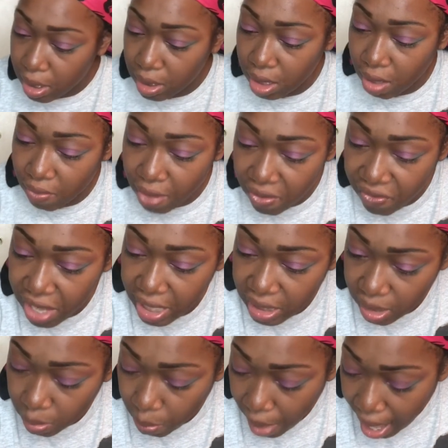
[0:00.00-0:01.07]
terrific
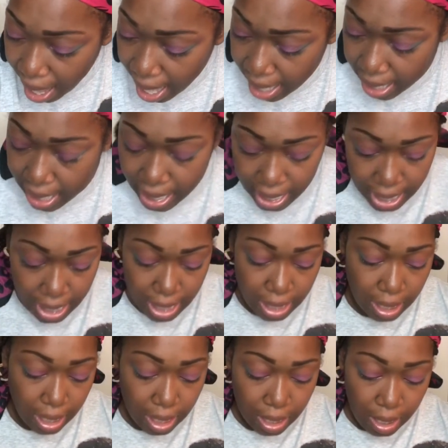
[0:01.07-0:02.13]
spot
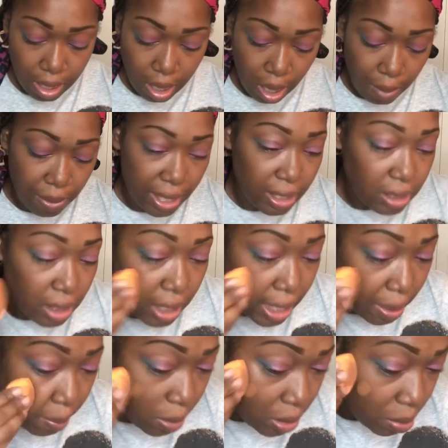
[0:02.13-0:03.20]
and a place like
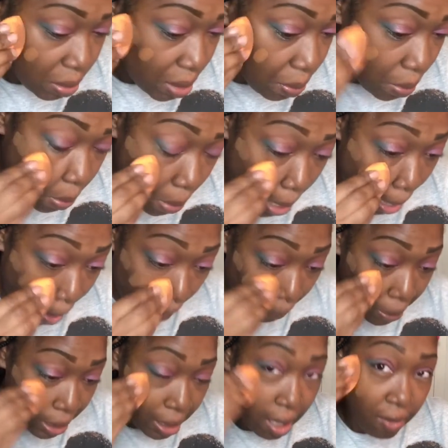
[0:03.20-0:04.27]
most people
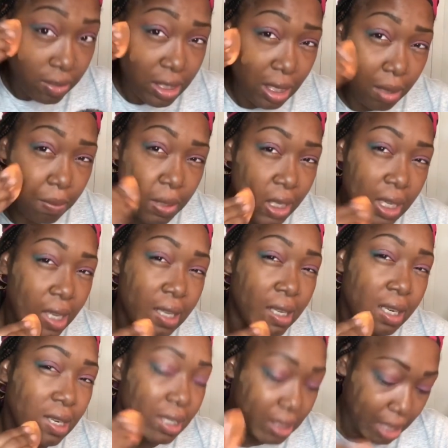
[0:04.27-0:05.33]
would love to be, and
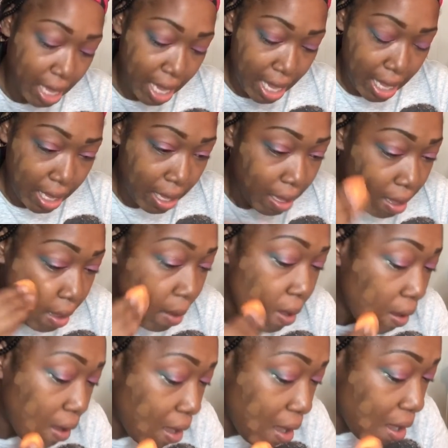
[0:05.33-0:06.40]
then it's like,
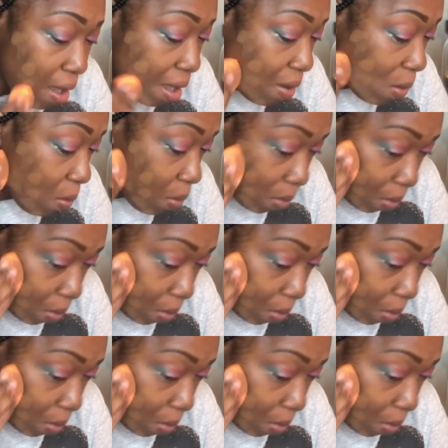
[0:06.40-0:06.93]
oh,